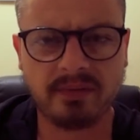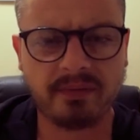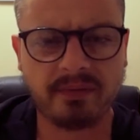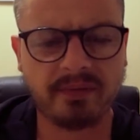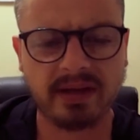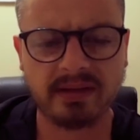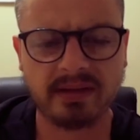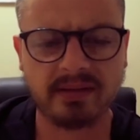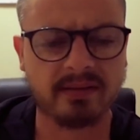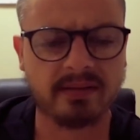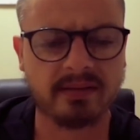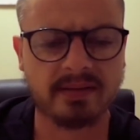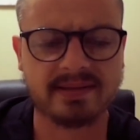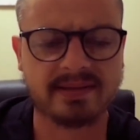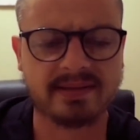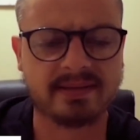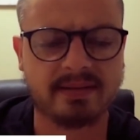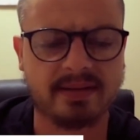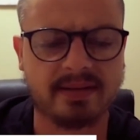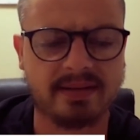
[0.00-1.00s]
The effect that
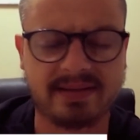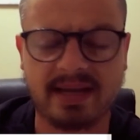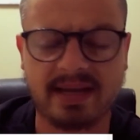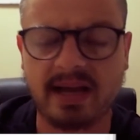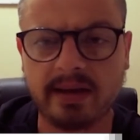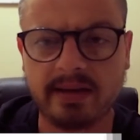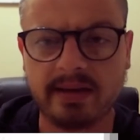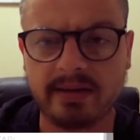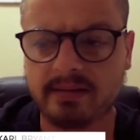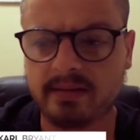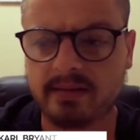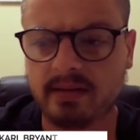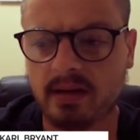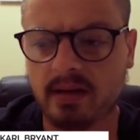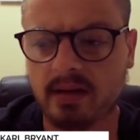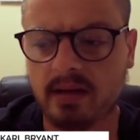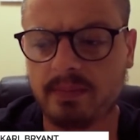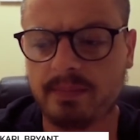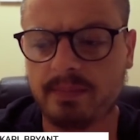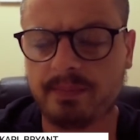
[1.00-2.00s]
this has had
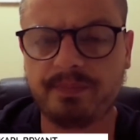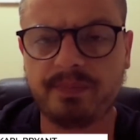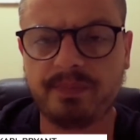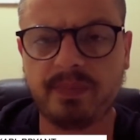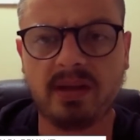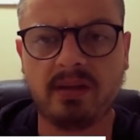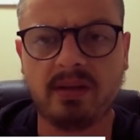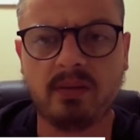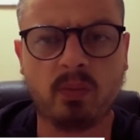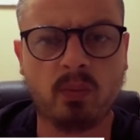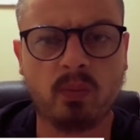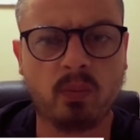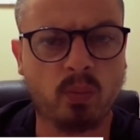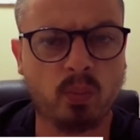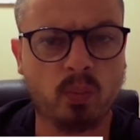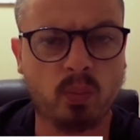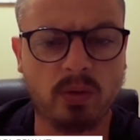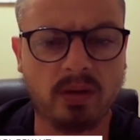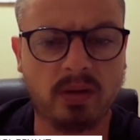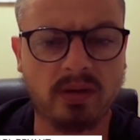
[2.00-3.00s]

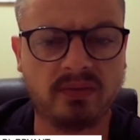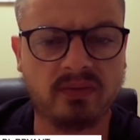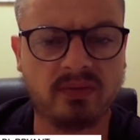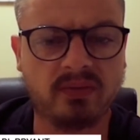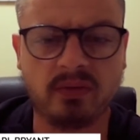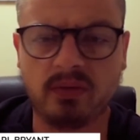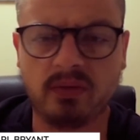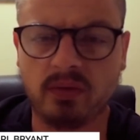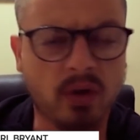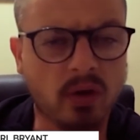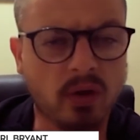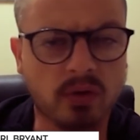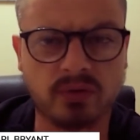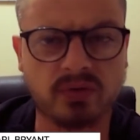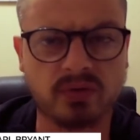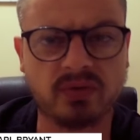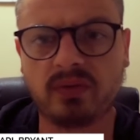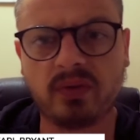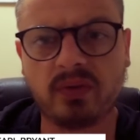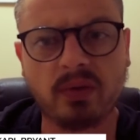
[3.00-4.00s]
is not
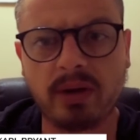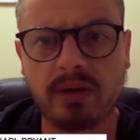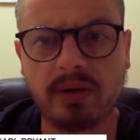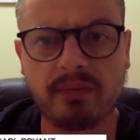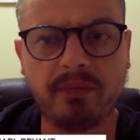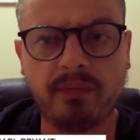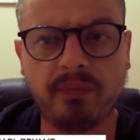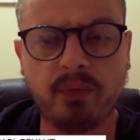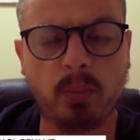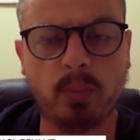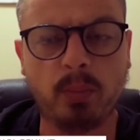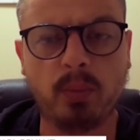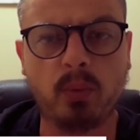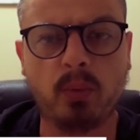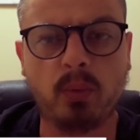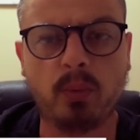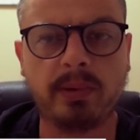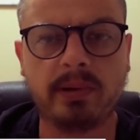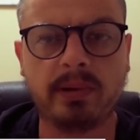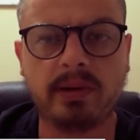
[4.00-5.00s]
just around
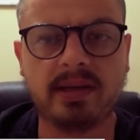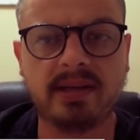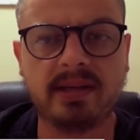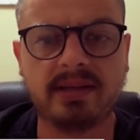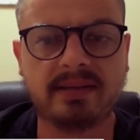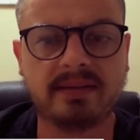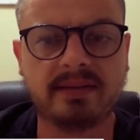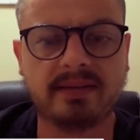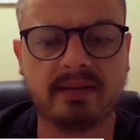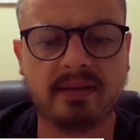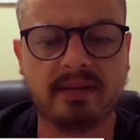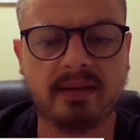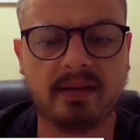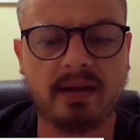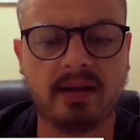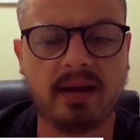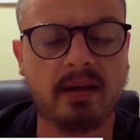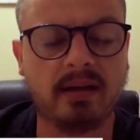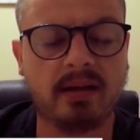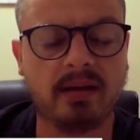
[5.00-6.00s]
football, but it's
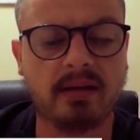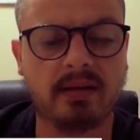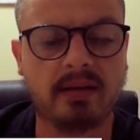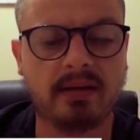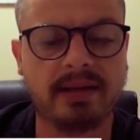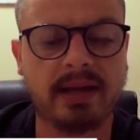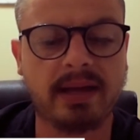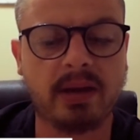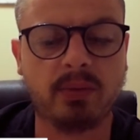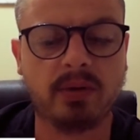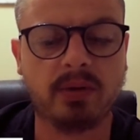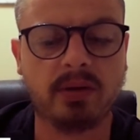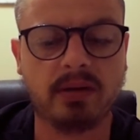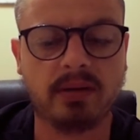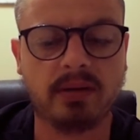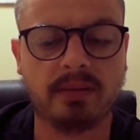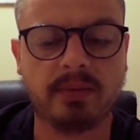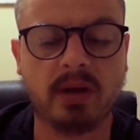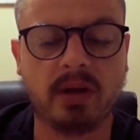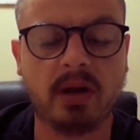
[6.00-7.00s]
now
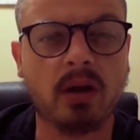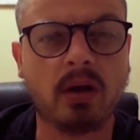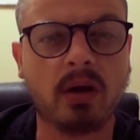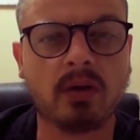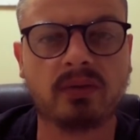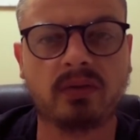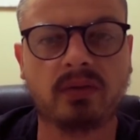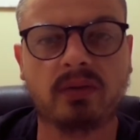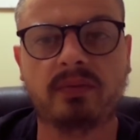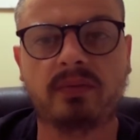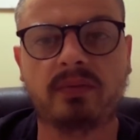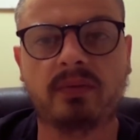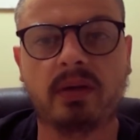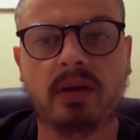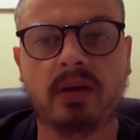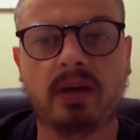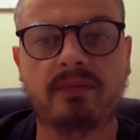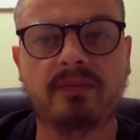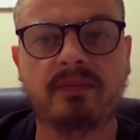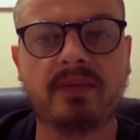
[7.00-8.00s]
a loss of
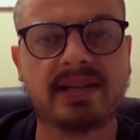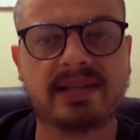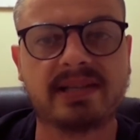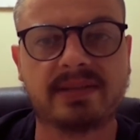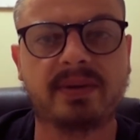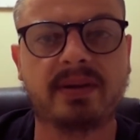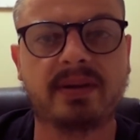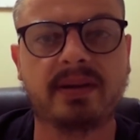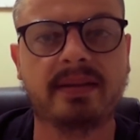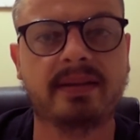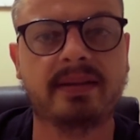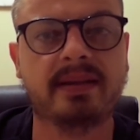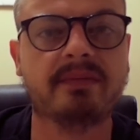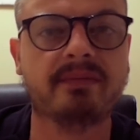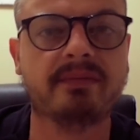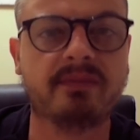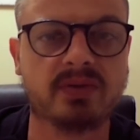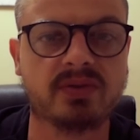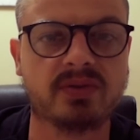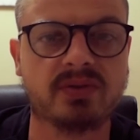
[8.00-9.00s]
investment in the
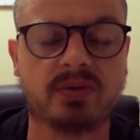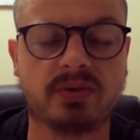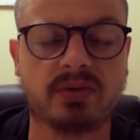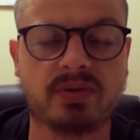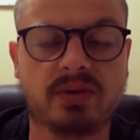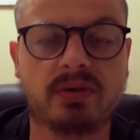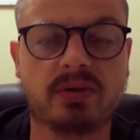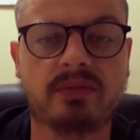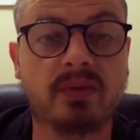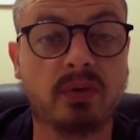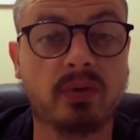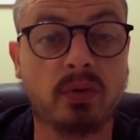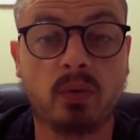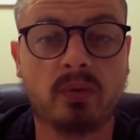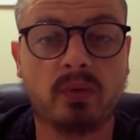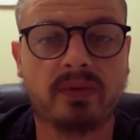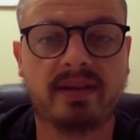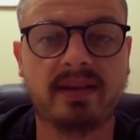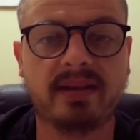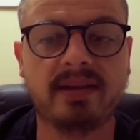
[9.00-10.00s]
infrastructure of the
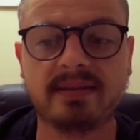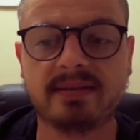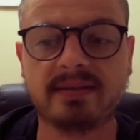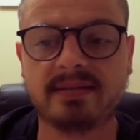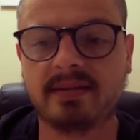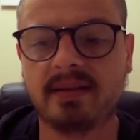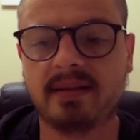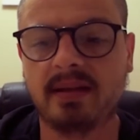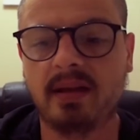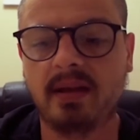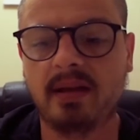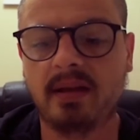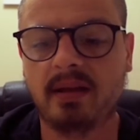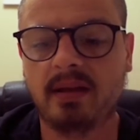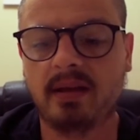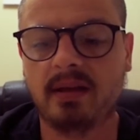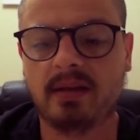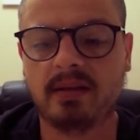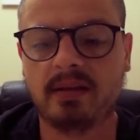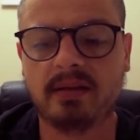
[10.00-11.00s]
North East.
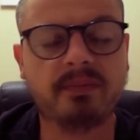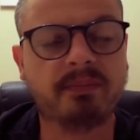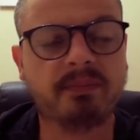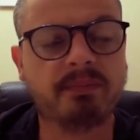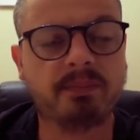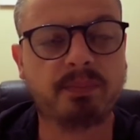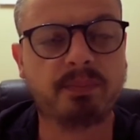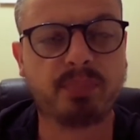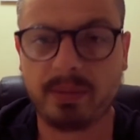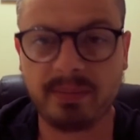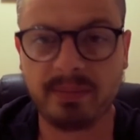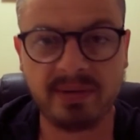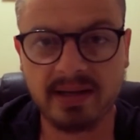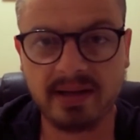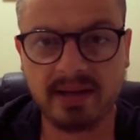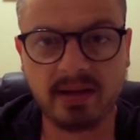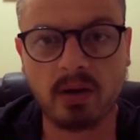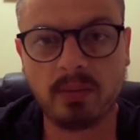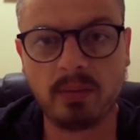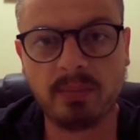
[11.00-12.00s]
The Premier
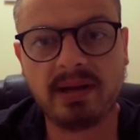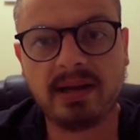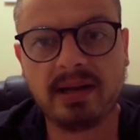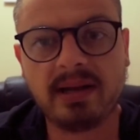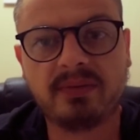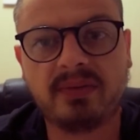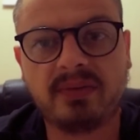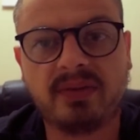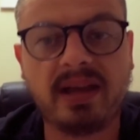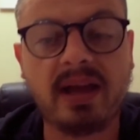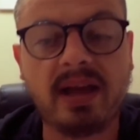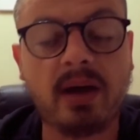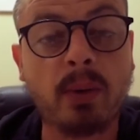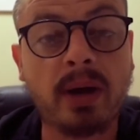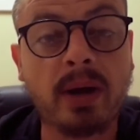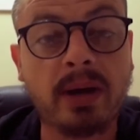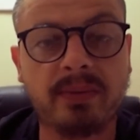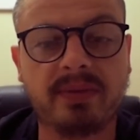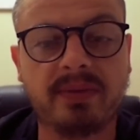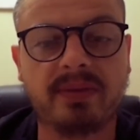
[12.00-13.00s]
League can't be allowed to get
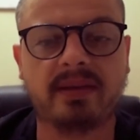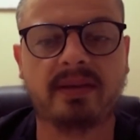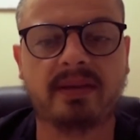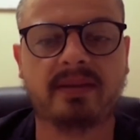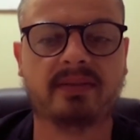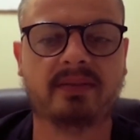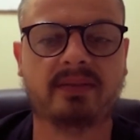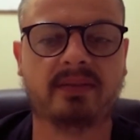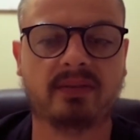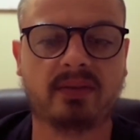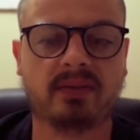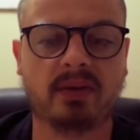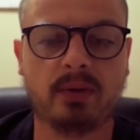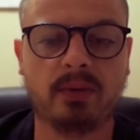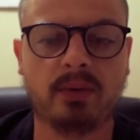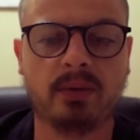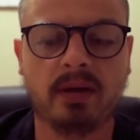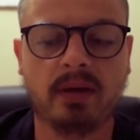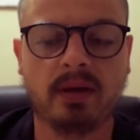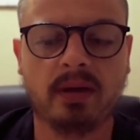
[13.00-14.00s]
away with this,
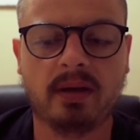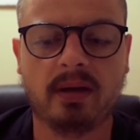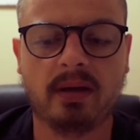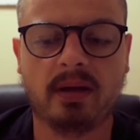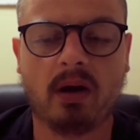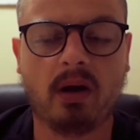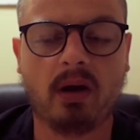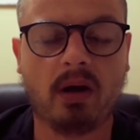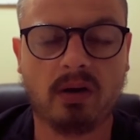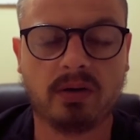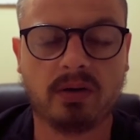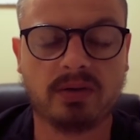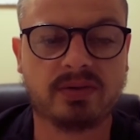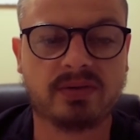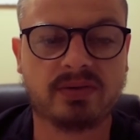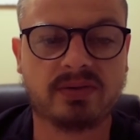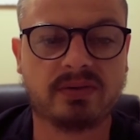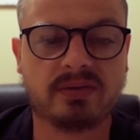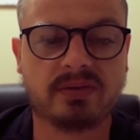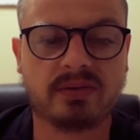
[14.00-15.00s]
so I
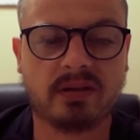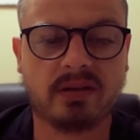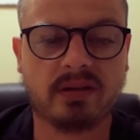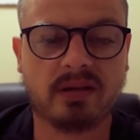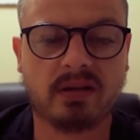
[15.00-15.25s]
just...